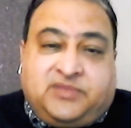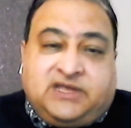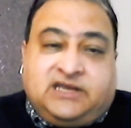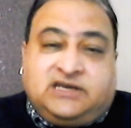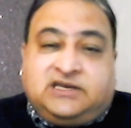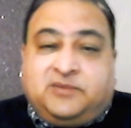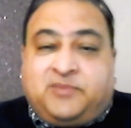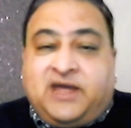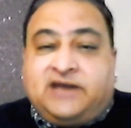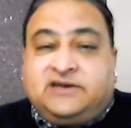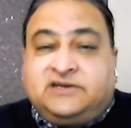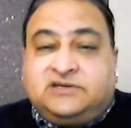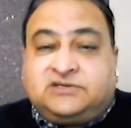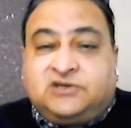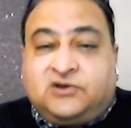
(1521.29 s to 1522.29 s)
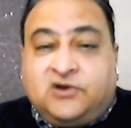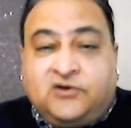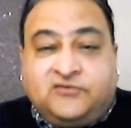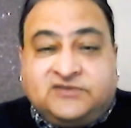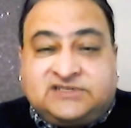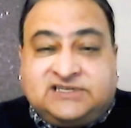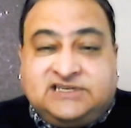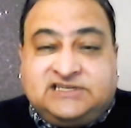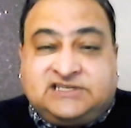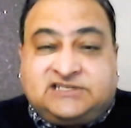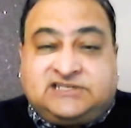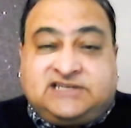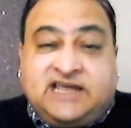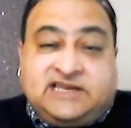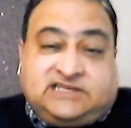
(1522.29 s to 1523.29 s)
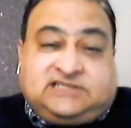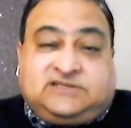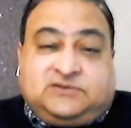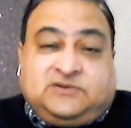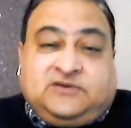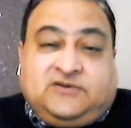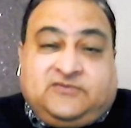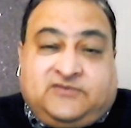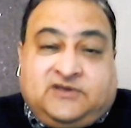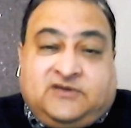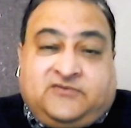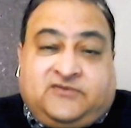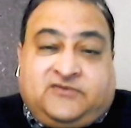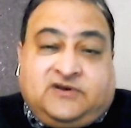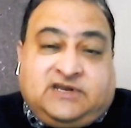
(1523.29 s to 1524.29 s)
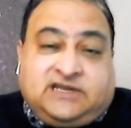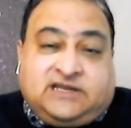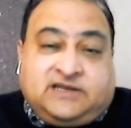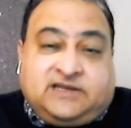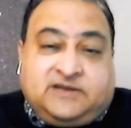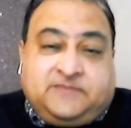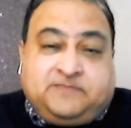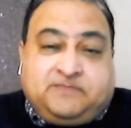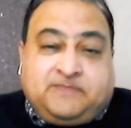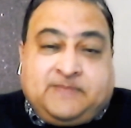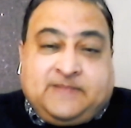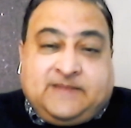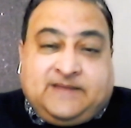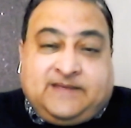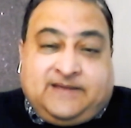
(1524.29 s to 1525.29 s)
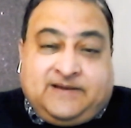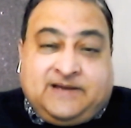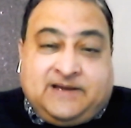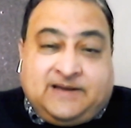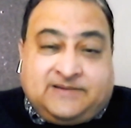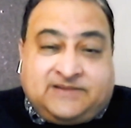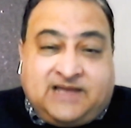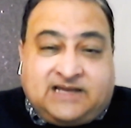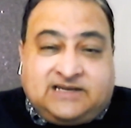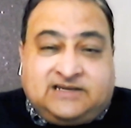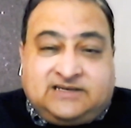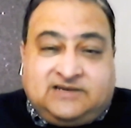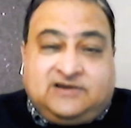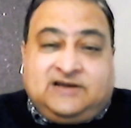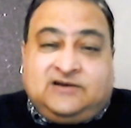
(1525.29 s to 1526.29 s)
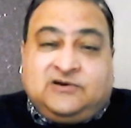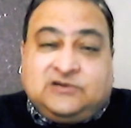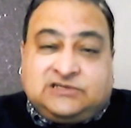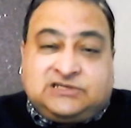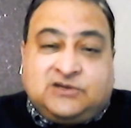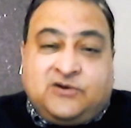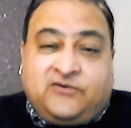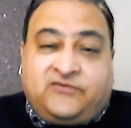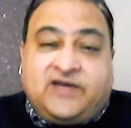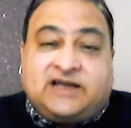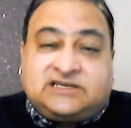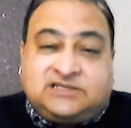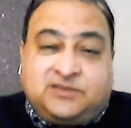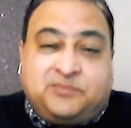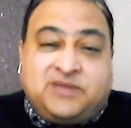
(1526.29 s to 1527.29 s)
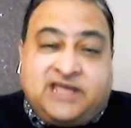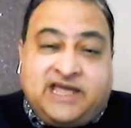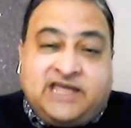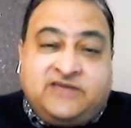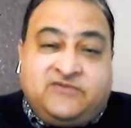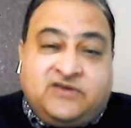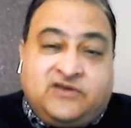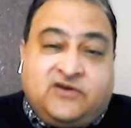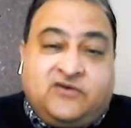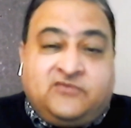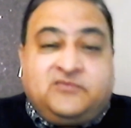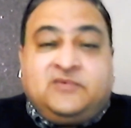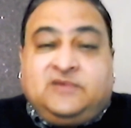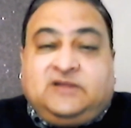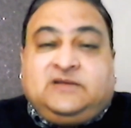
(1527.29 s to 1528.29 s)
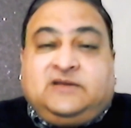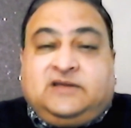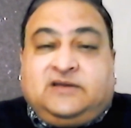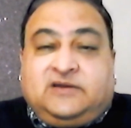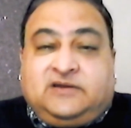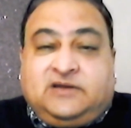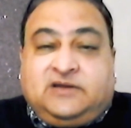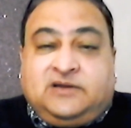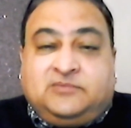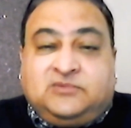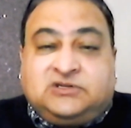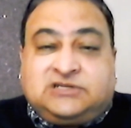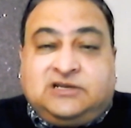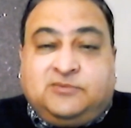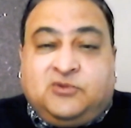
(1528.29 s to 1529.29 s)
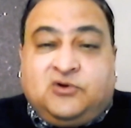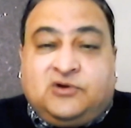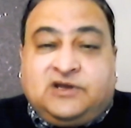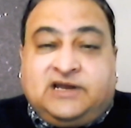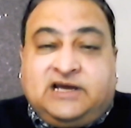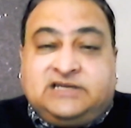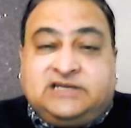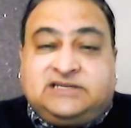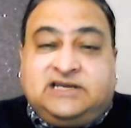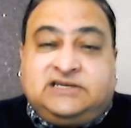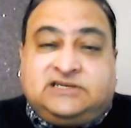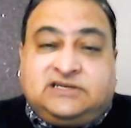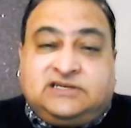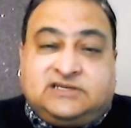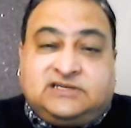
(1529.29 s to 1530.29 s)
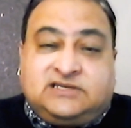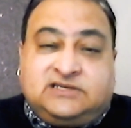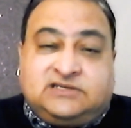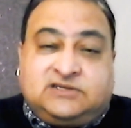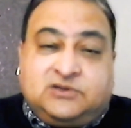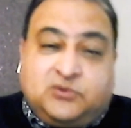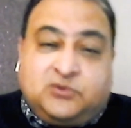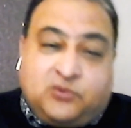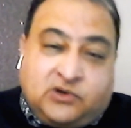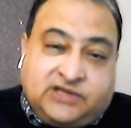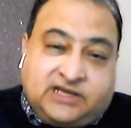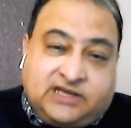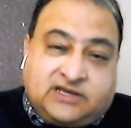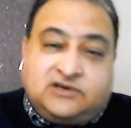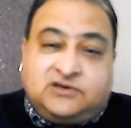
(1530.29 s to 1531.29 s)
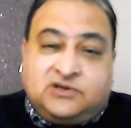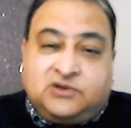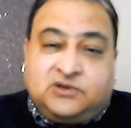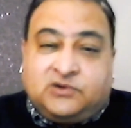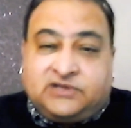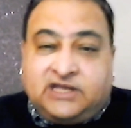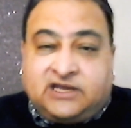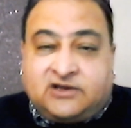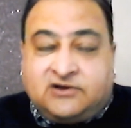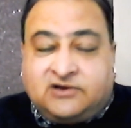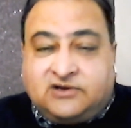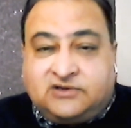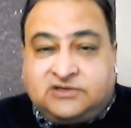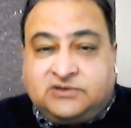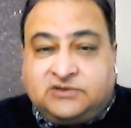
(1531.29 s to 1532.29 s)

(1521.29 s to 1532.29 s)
being dependent on overseas states for your funding. That also affects the behavior of Muslim organizations into what they can do, what they can't